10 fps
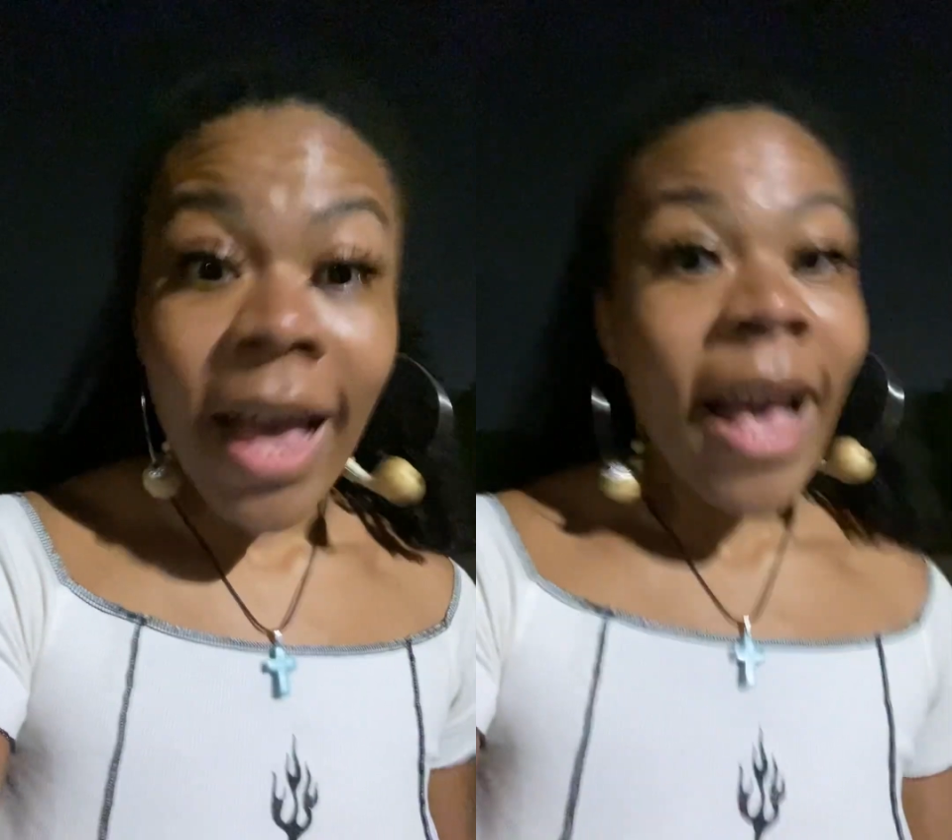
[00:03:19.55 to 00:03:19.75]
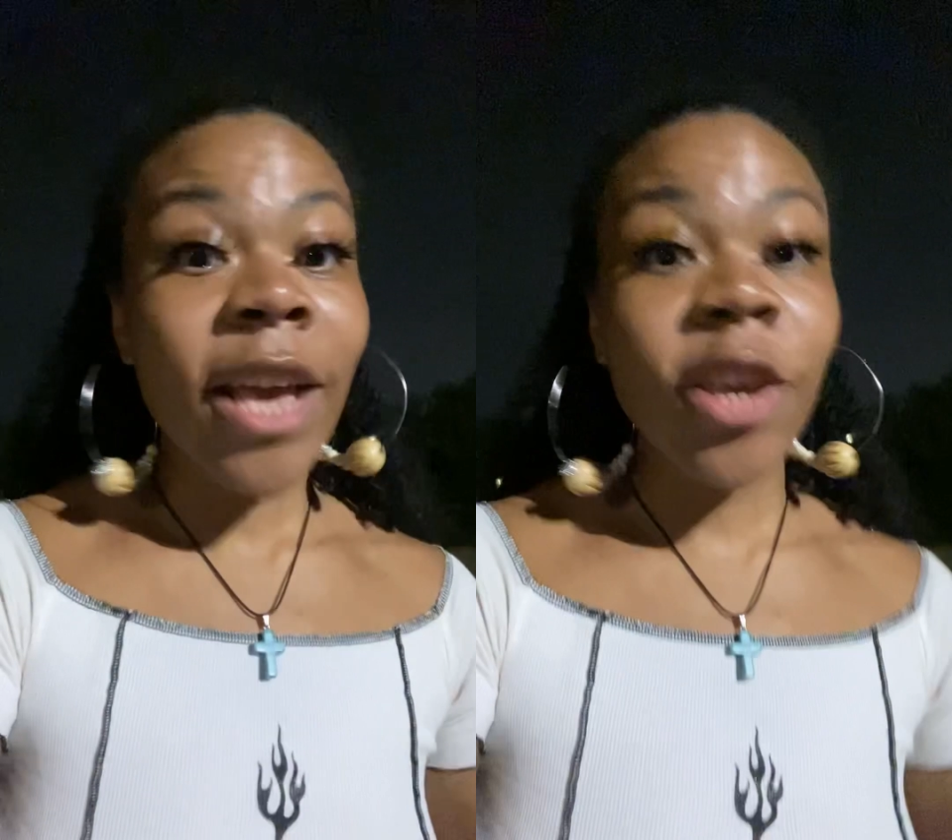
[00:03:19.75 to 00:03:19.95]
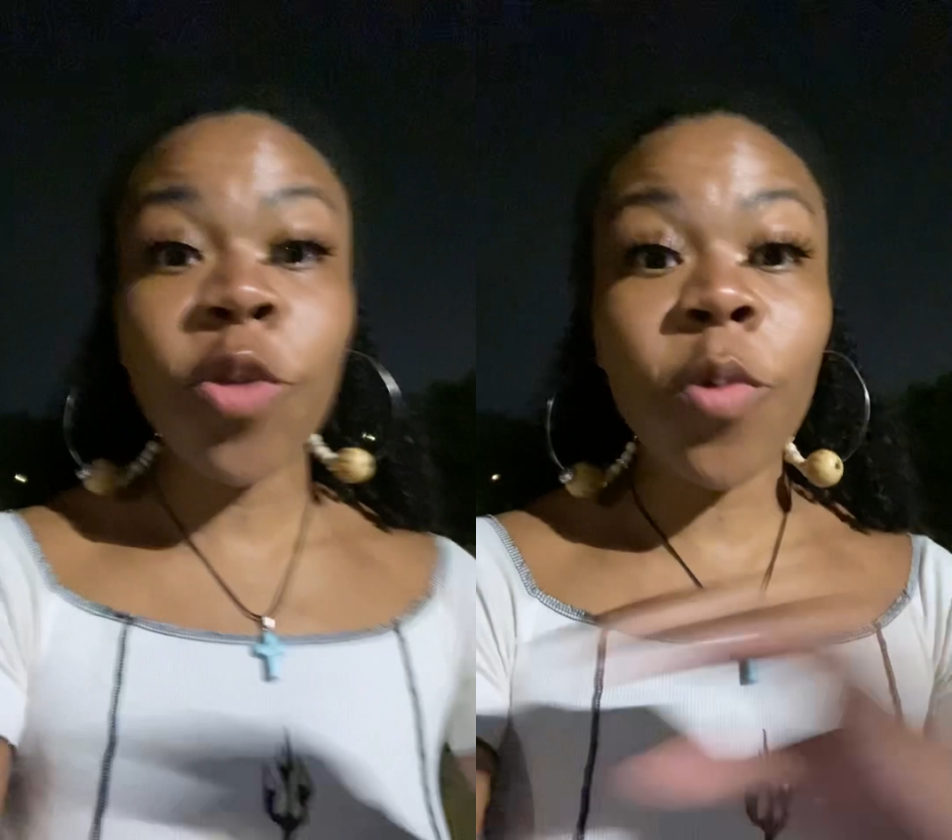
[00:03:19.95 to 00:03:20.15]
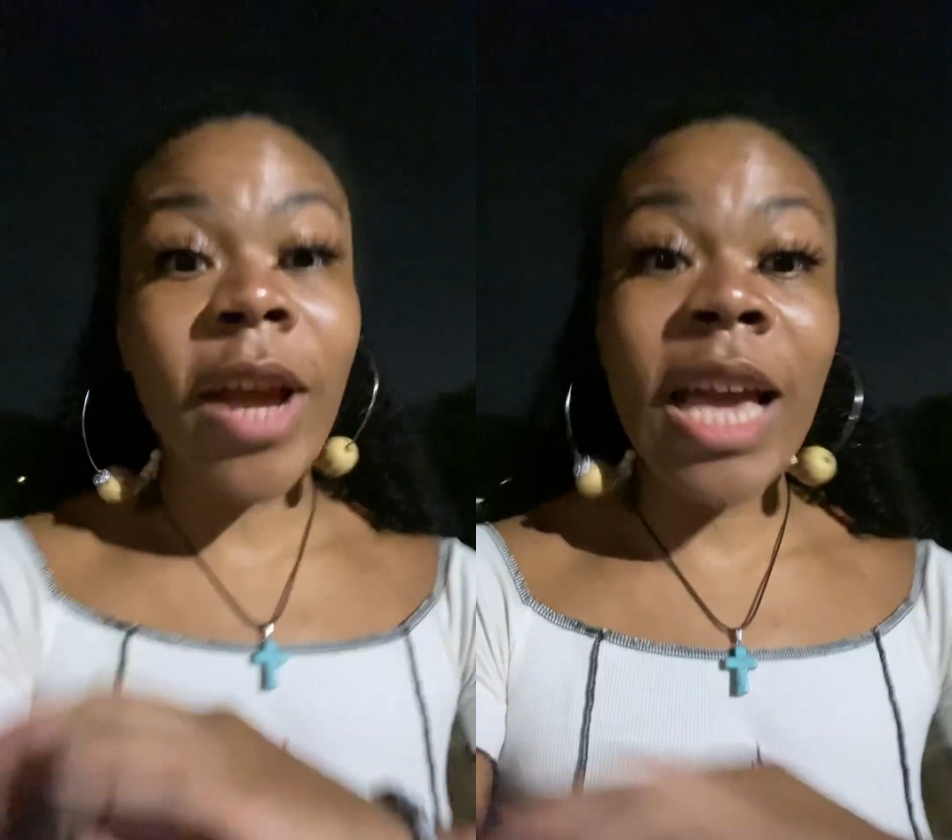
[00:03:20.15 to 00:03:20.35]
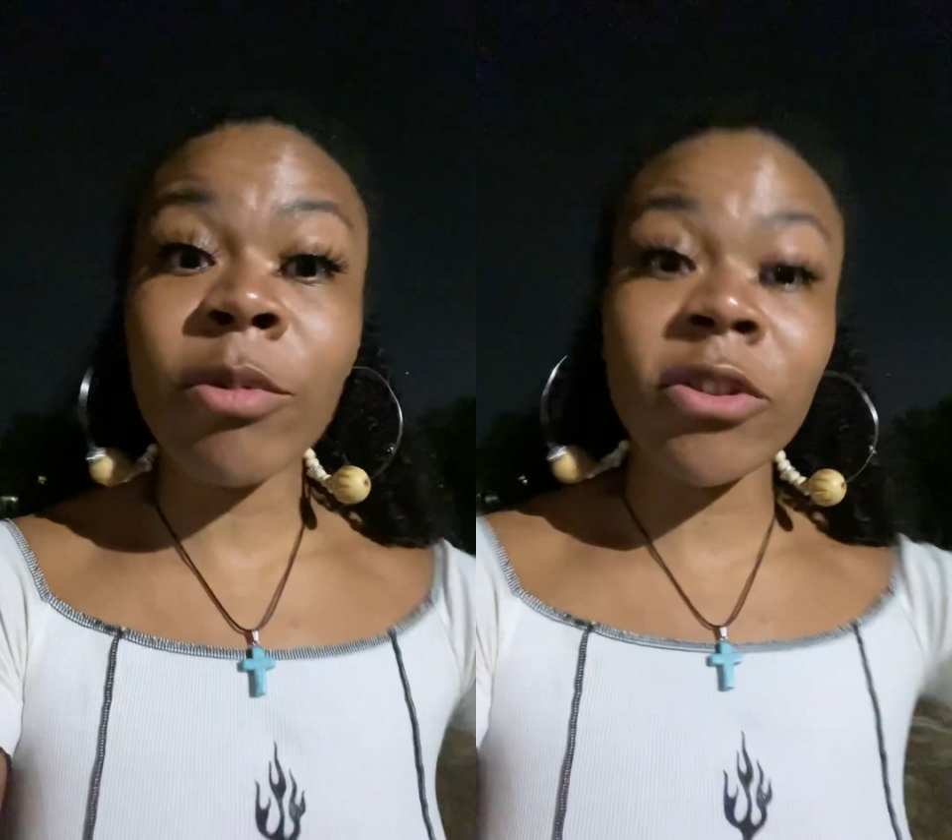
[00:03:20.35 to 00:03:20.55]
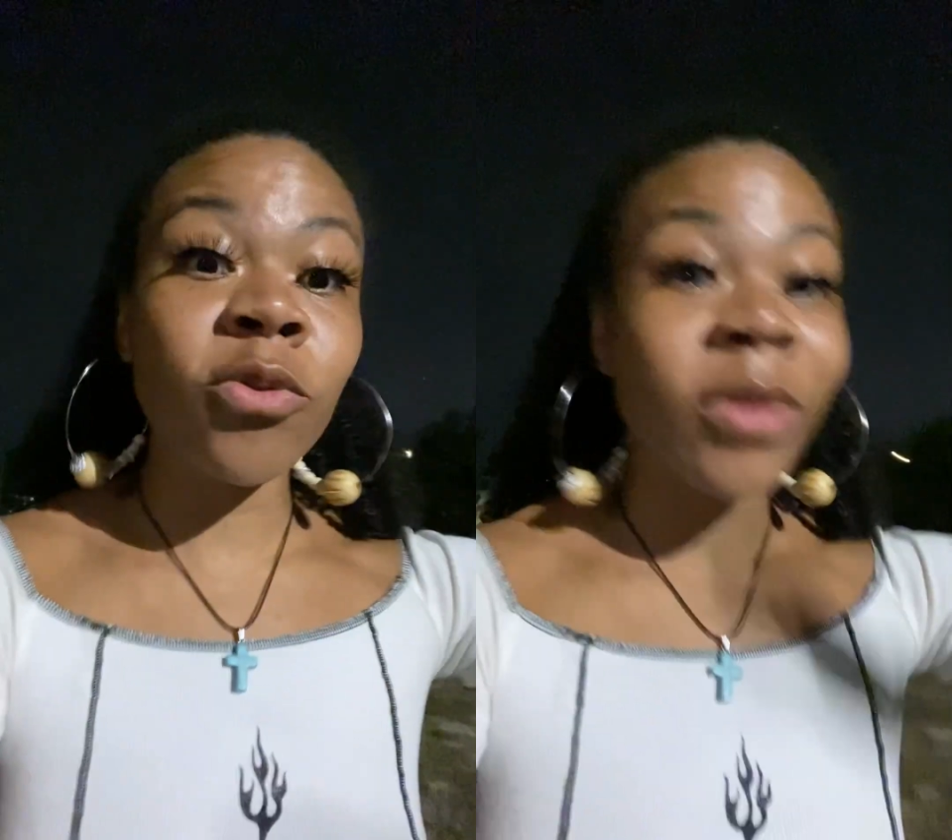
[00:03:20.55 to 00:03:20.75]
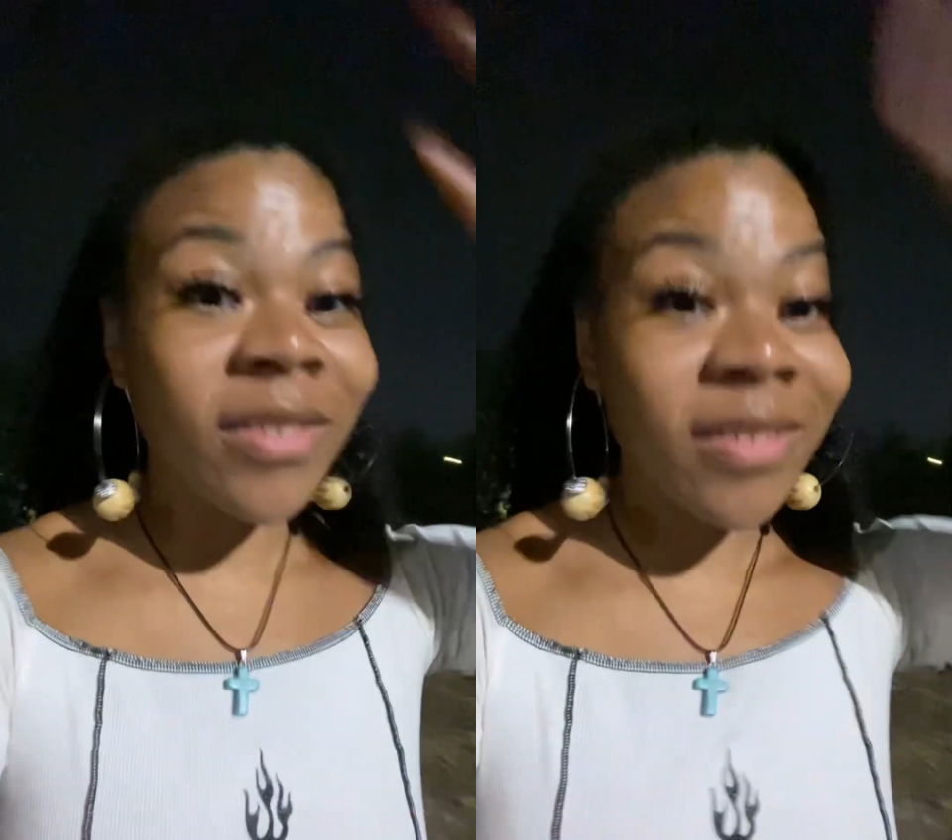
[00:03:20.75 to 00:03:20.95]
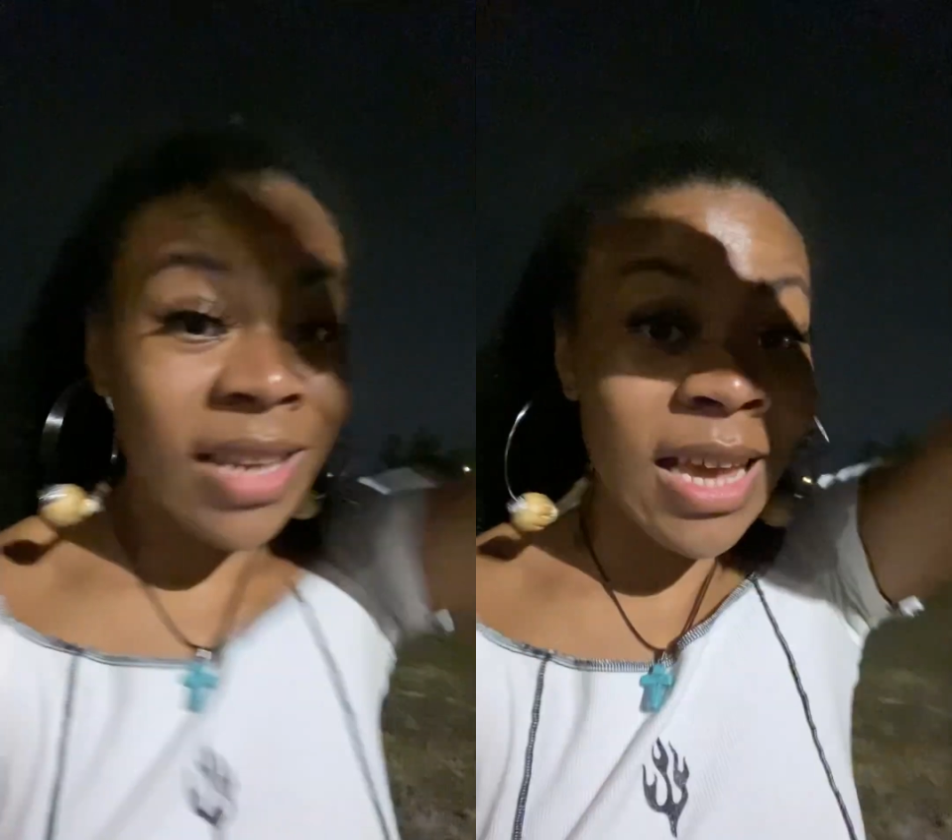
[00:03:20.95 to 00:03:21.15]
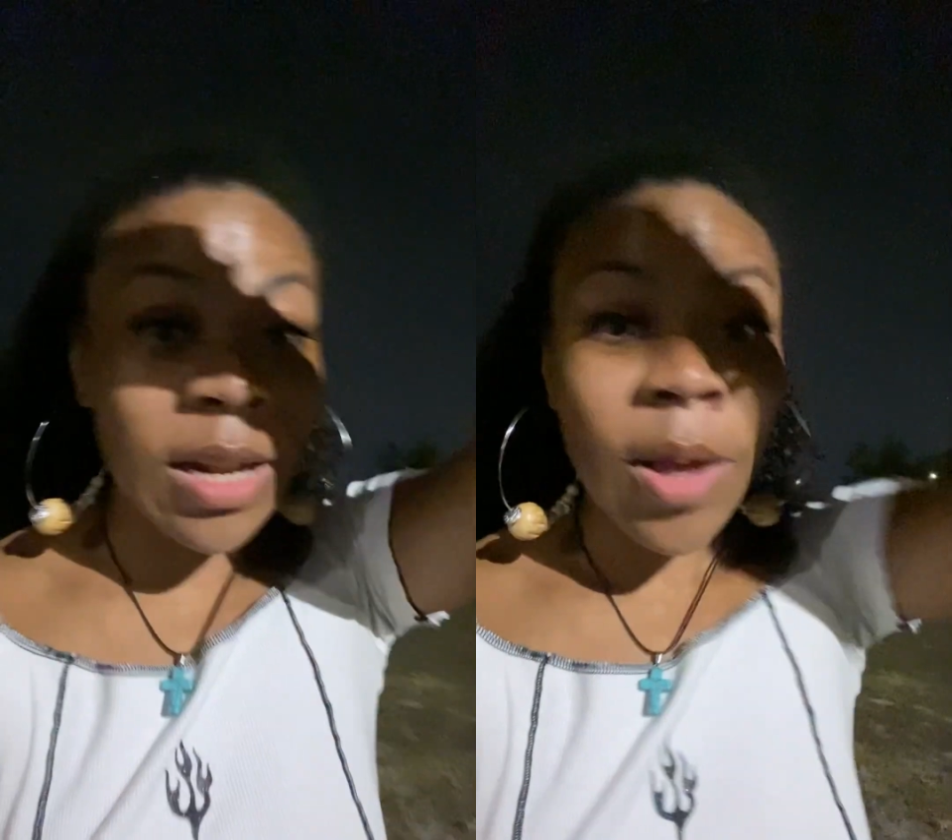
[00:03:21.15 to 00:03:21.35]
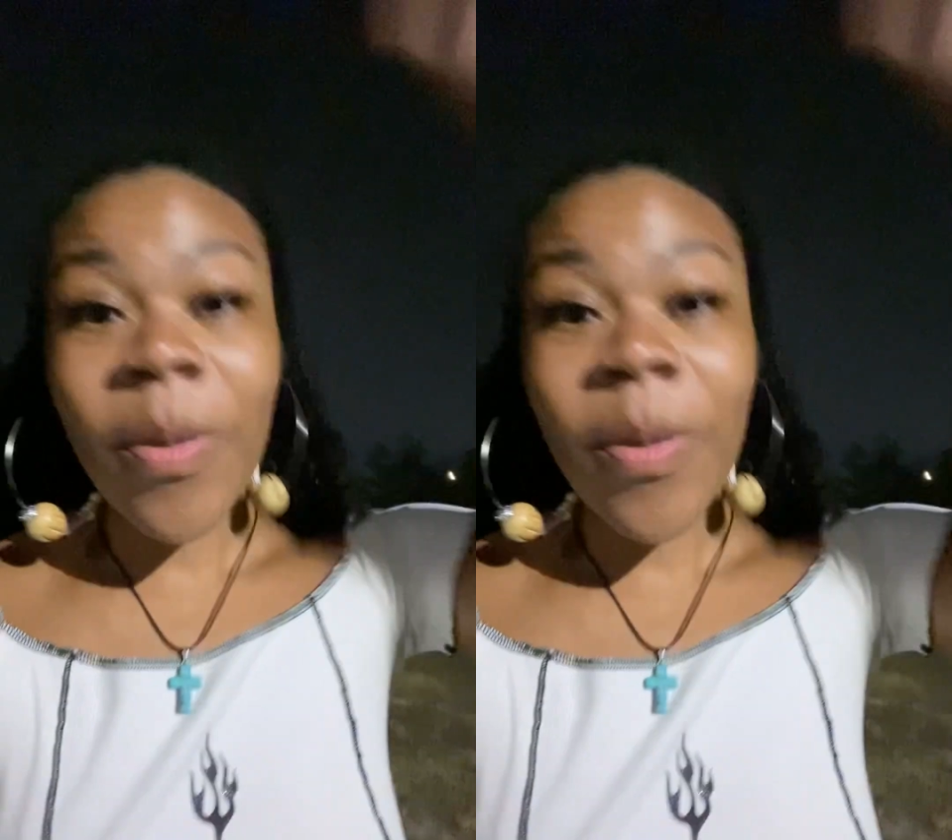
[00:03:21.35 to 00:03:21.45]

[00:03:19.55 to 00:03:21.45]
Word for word: and you are able to ascend